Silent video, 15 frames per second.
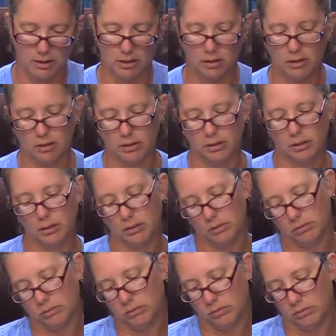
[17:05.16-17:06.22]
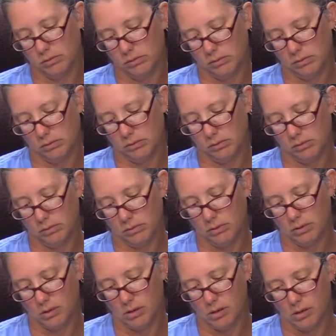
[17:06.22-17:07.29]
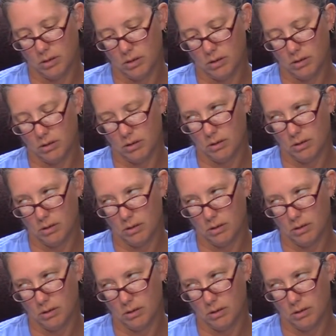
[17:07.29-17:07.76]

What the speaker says: The person shown says nothing.